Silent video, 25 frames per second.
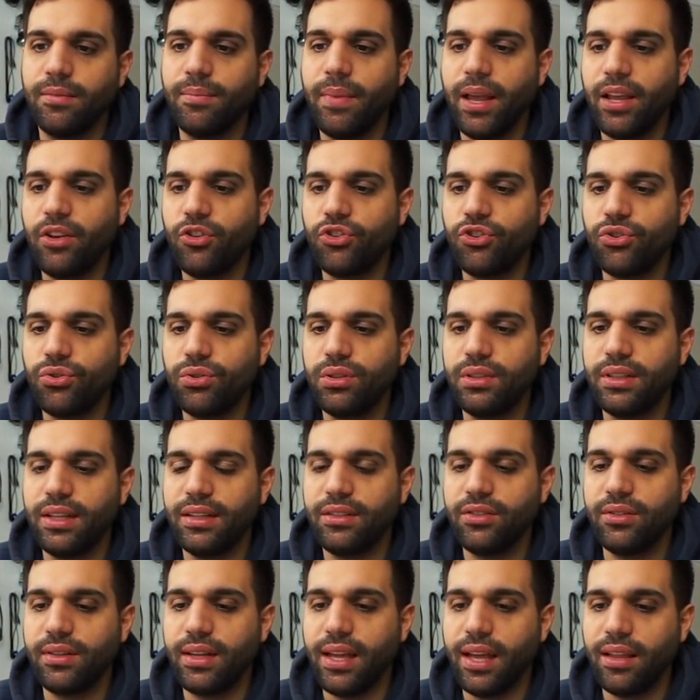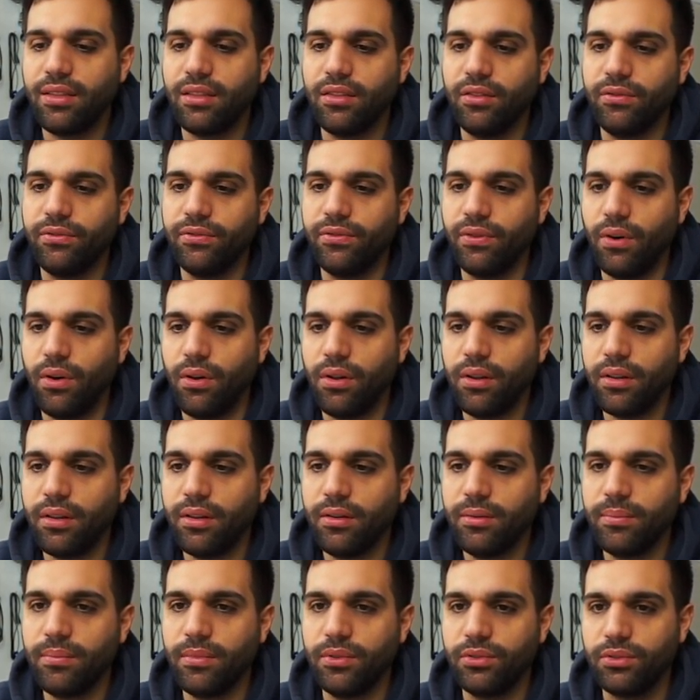Make sure that you get the
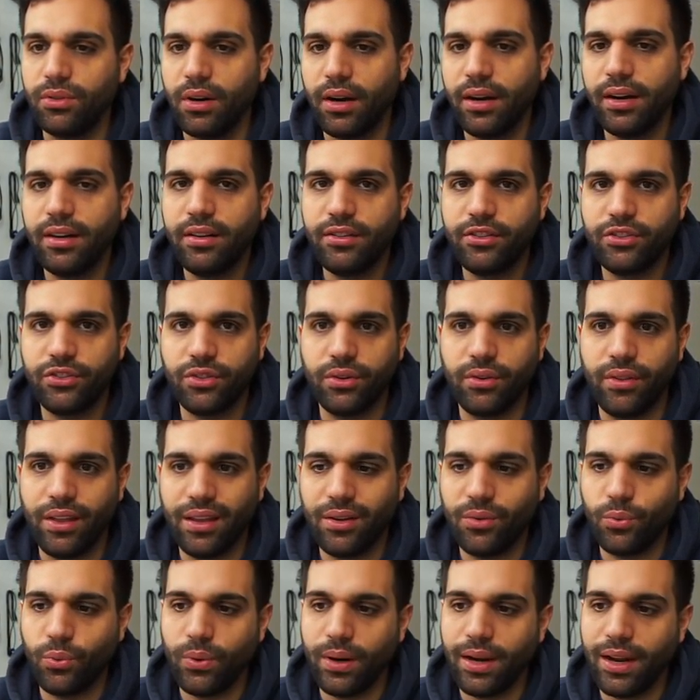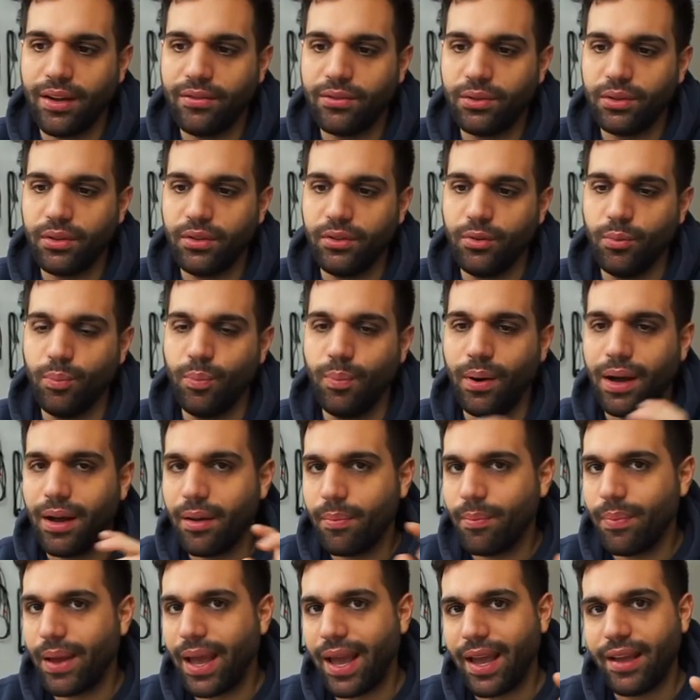volume right so that whenever you
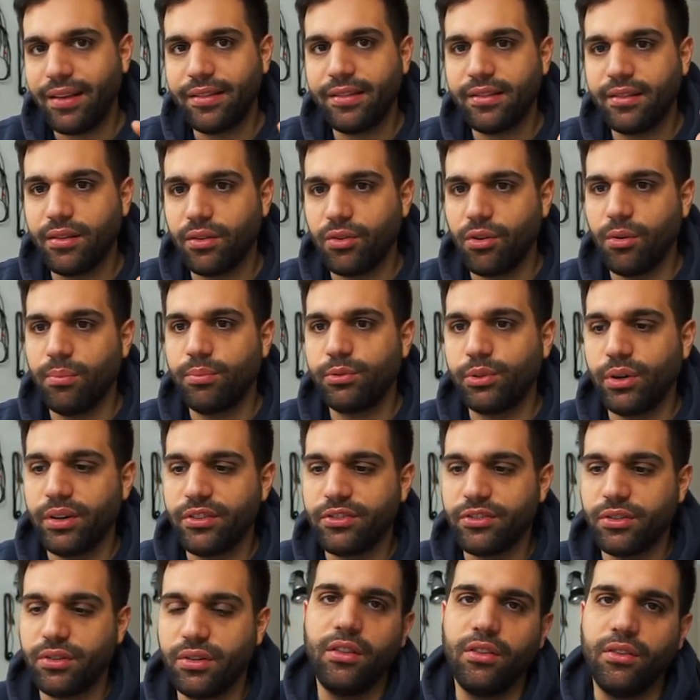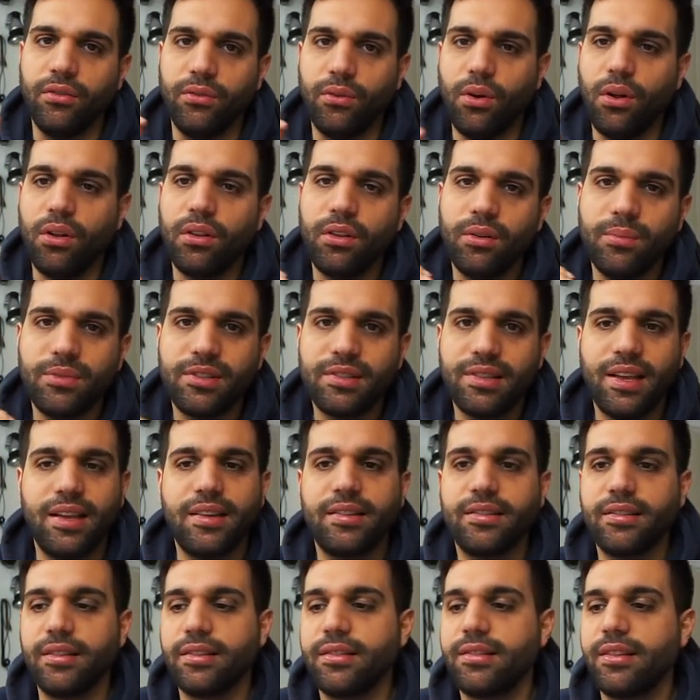bypass the compressor, the volume
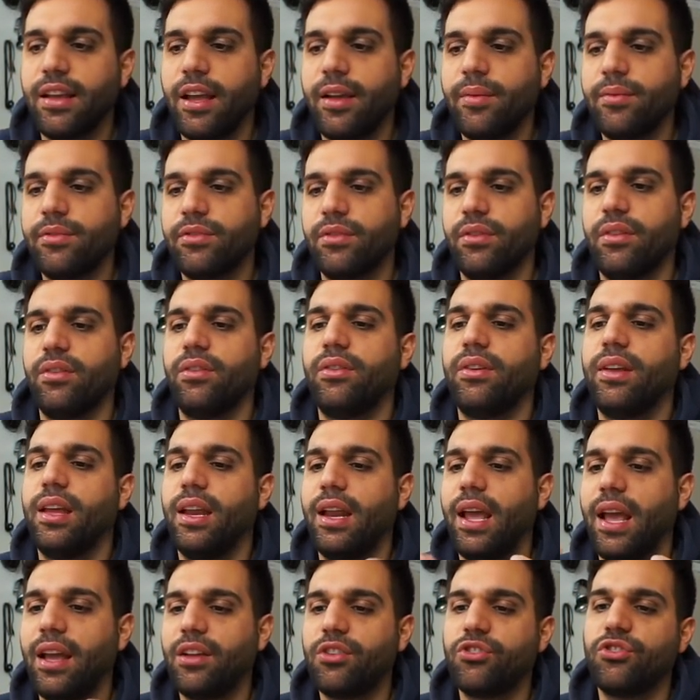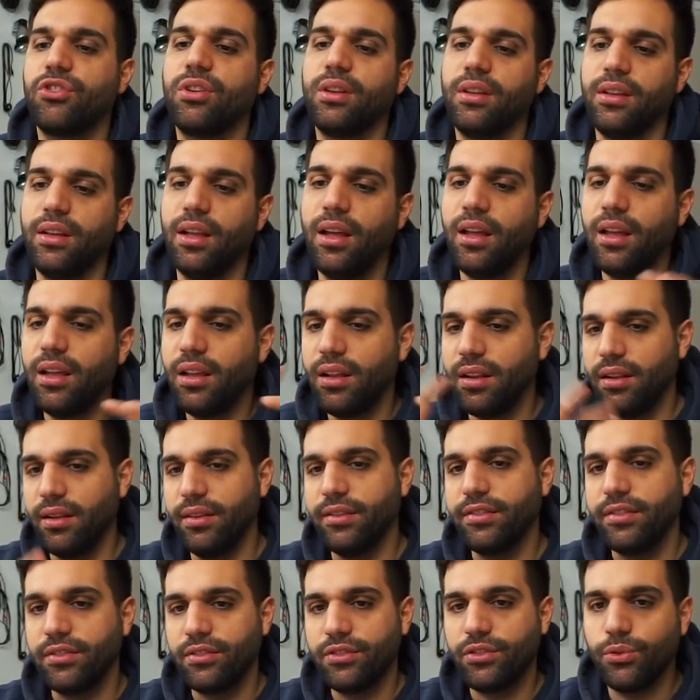stays the same so that you can actually
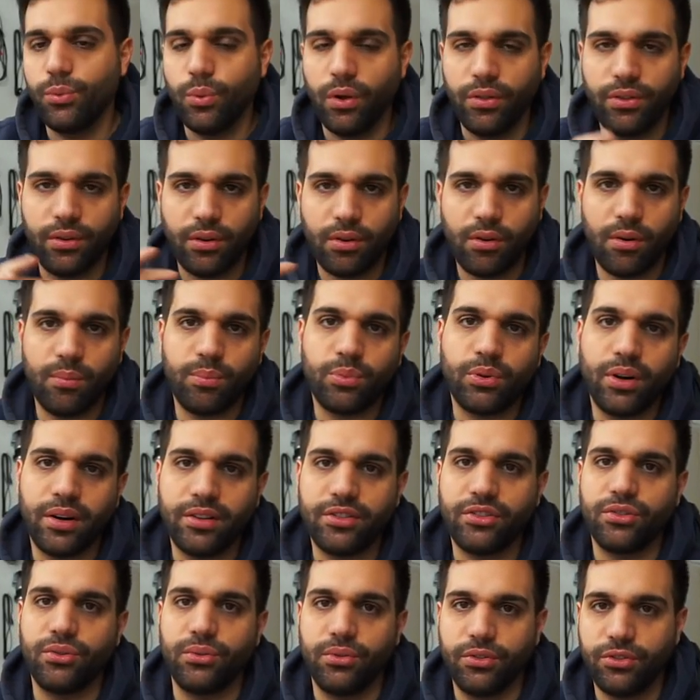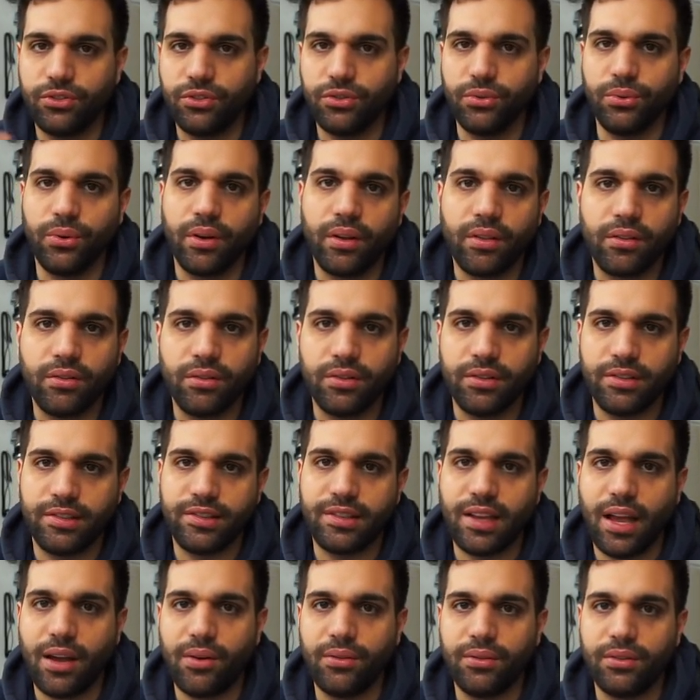listen to what the compressor is doing to the
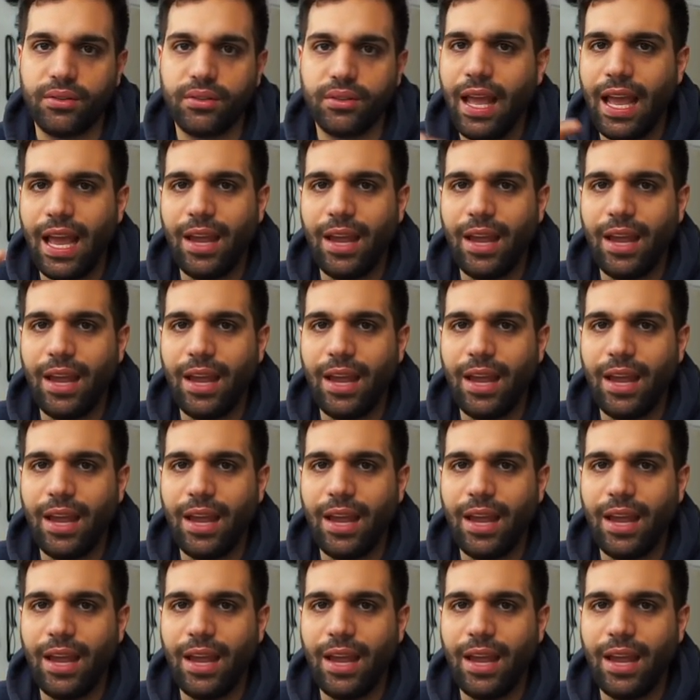sound.